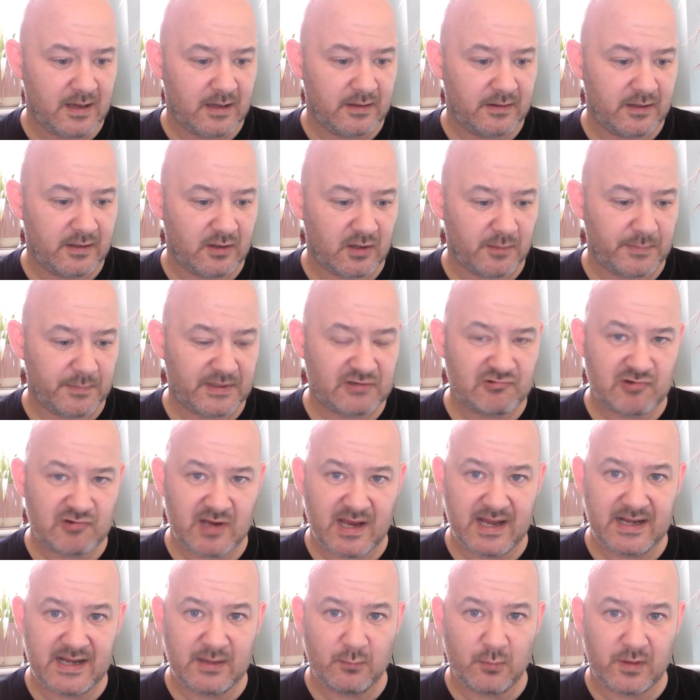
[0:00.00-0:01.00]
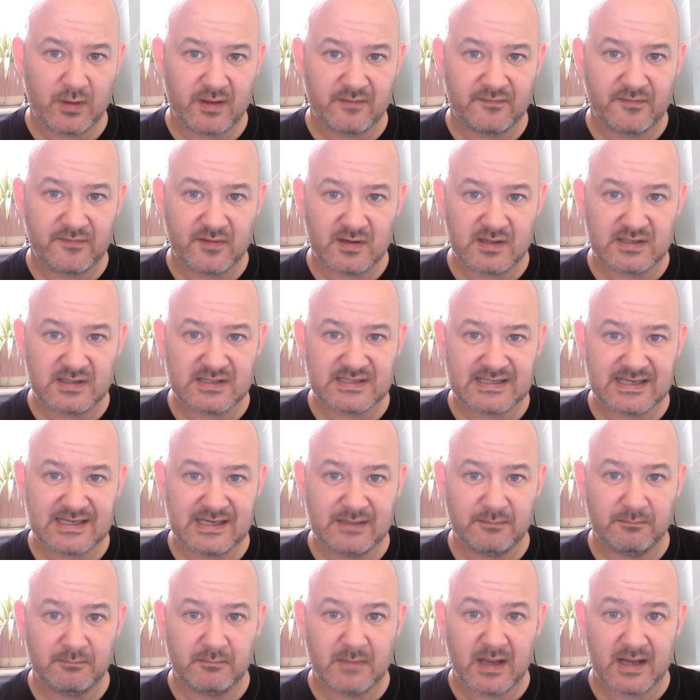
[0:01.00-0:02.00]
They're going to be training with the first
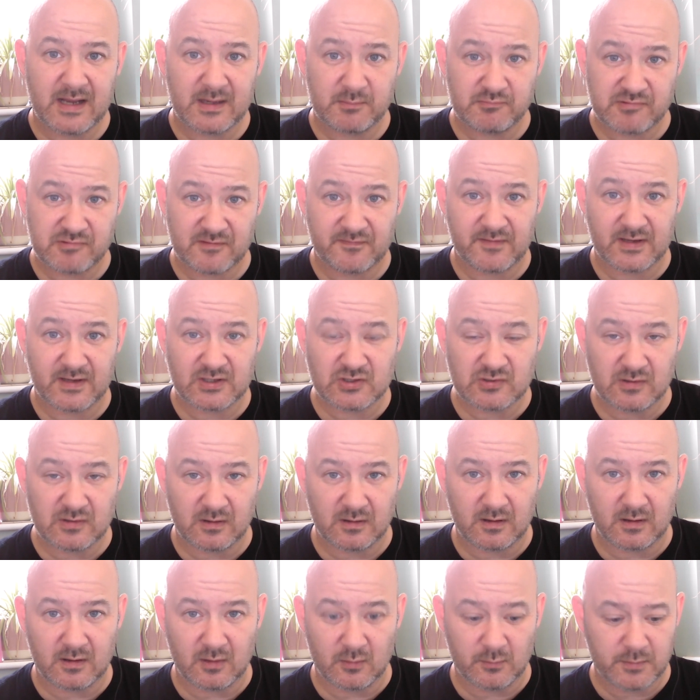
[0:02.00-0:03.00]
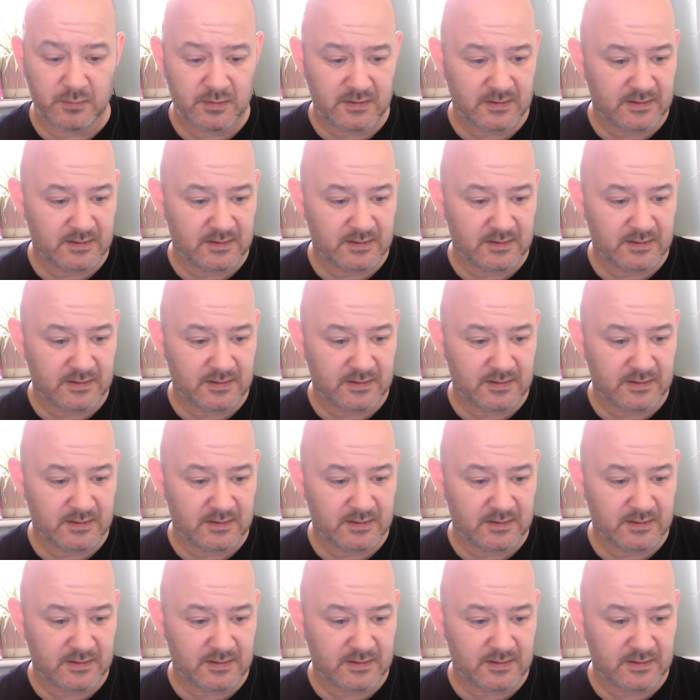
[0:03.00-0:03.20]
team at a professional club.